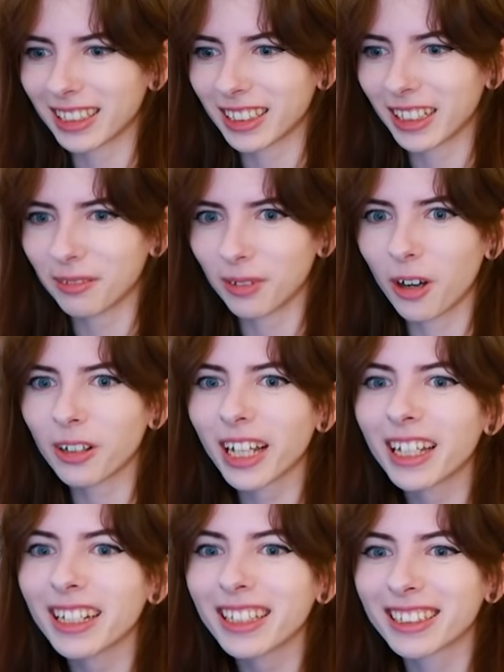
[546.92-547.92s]
his name?
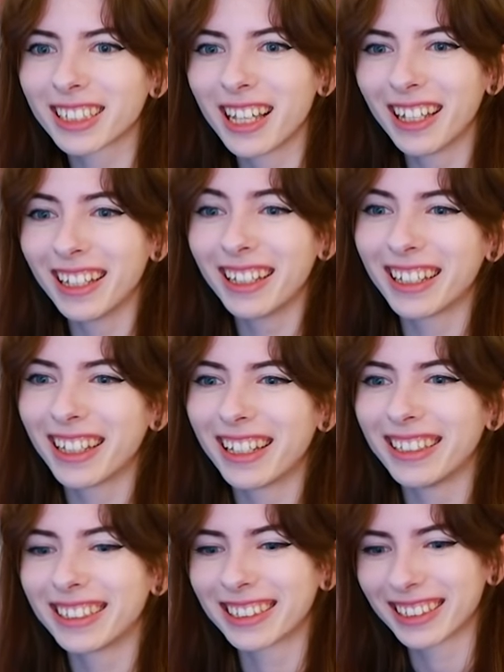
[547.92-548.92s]
Okay, it is.
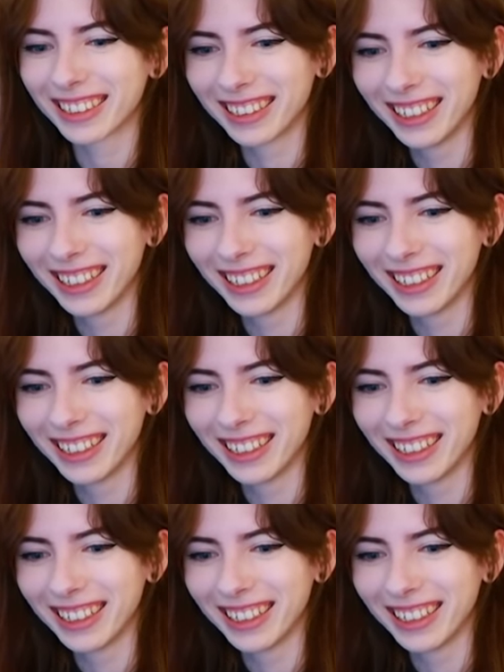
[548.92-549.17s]
It is.